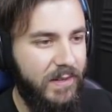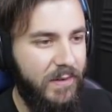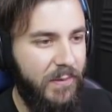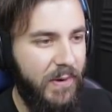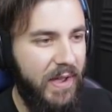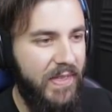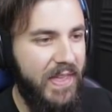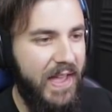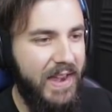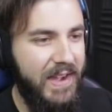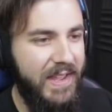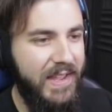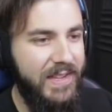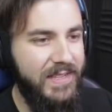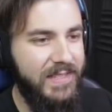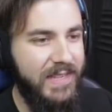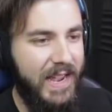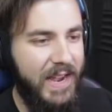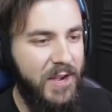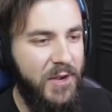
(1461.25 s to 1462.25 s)
Where that
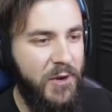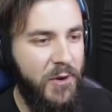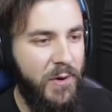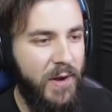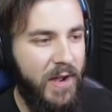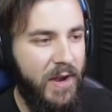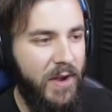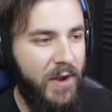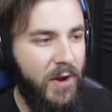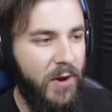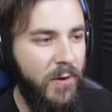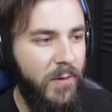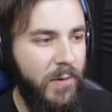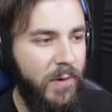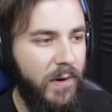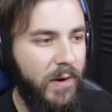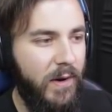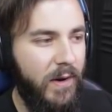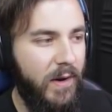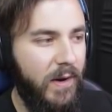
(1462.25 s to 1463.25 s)
is, I do not know.
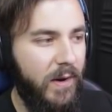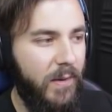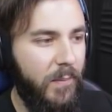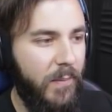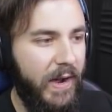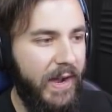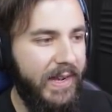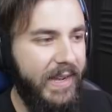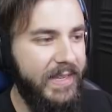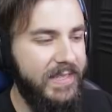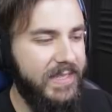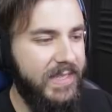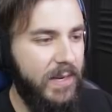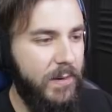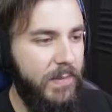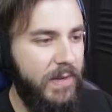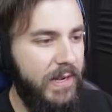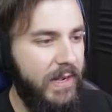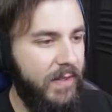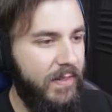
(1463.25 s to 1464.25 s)
My guess is
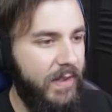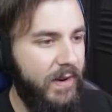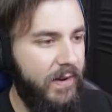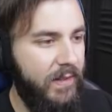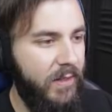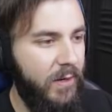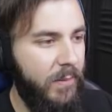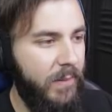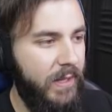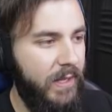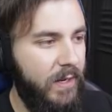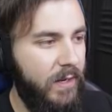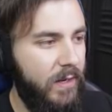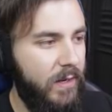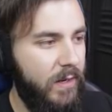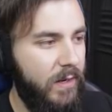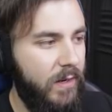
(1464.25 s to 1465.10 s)
gonna be down there a little bit.